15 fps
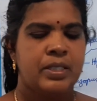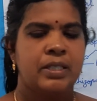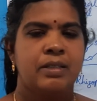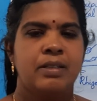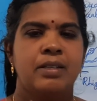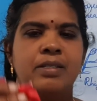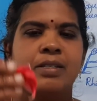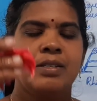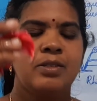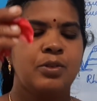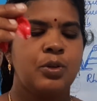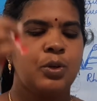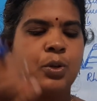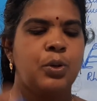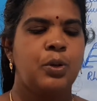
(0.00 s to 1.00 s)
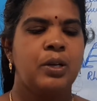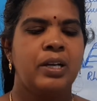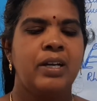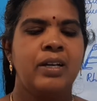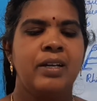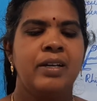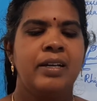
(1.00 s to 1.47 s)
This is
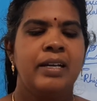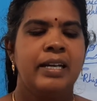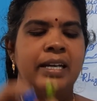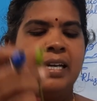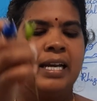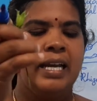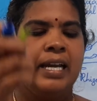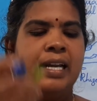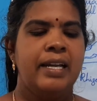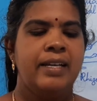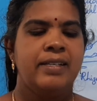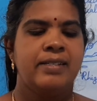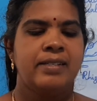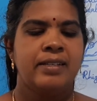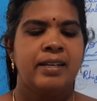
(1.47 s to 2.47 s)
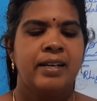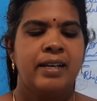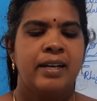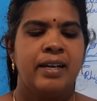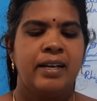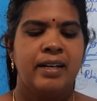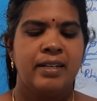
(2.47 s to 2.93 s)
corolla, calyx,
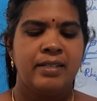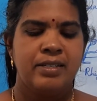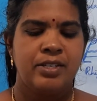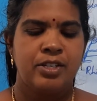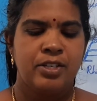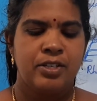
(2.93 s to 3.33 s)
and